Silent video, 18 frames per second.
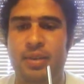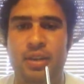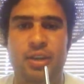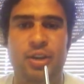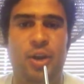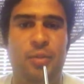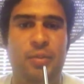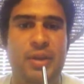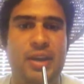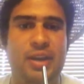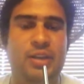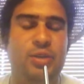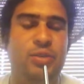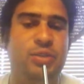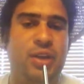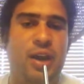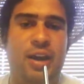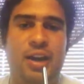me and
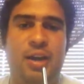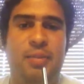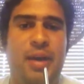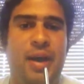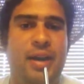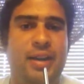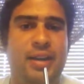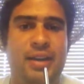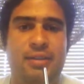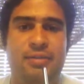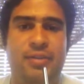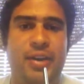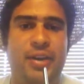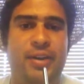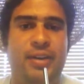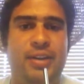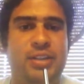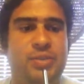you talk about it in
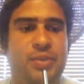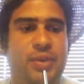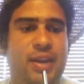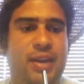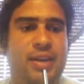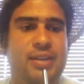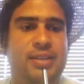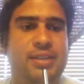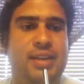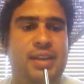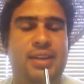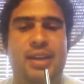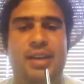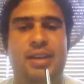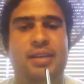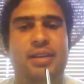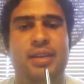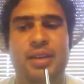various ways, and
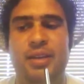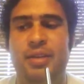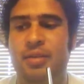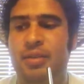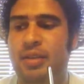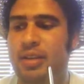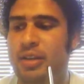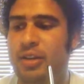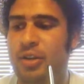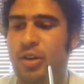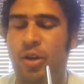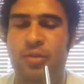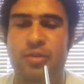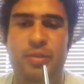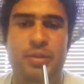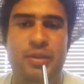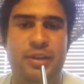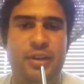then, the
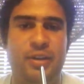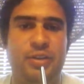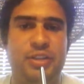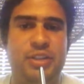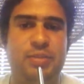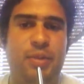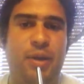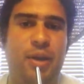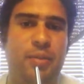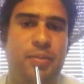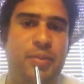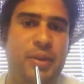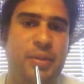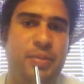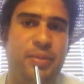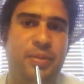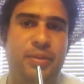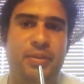little small
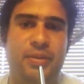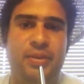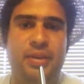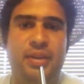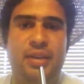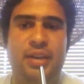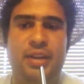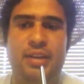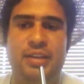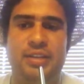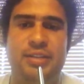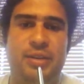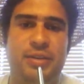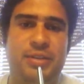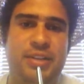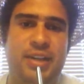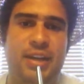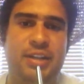people in the
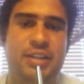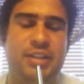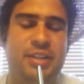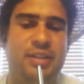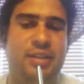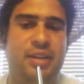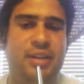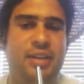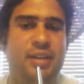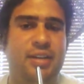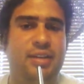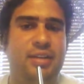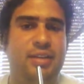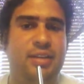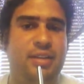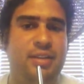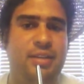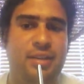association,
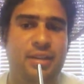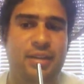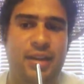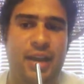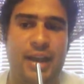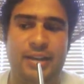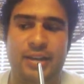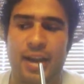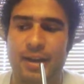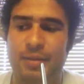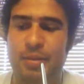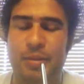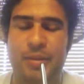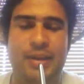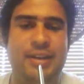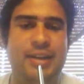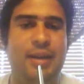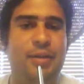I talk to people,
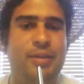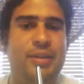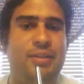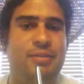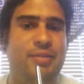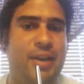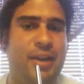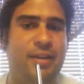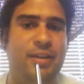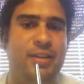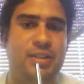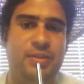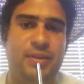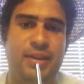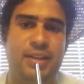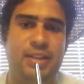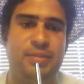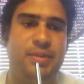they deal with it in various
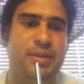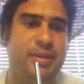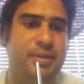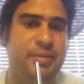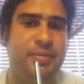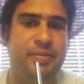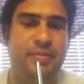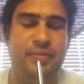ways, but...